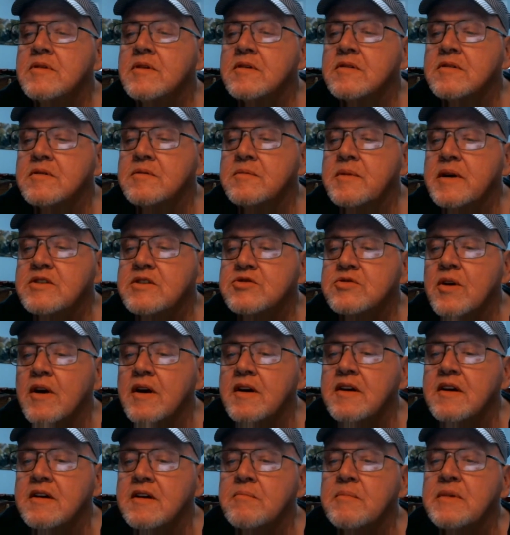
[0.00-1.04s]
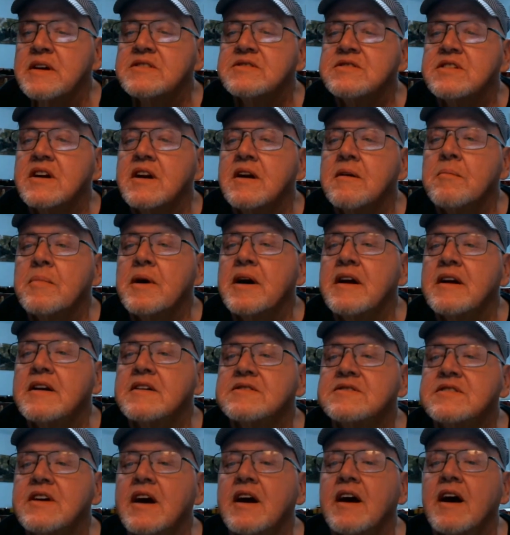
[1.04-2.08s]
make sure I didn't miss anybody
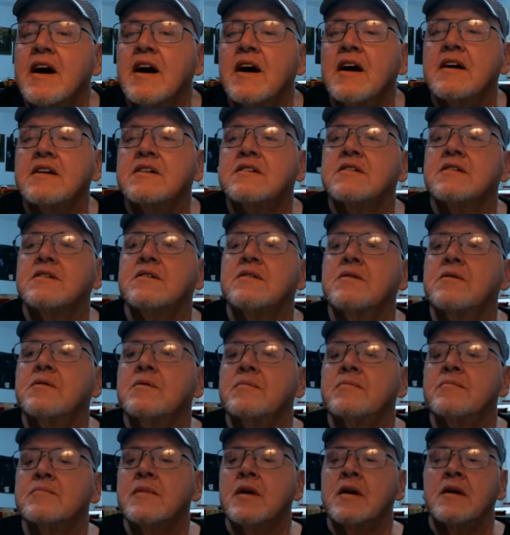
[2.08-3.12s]
to say hi to.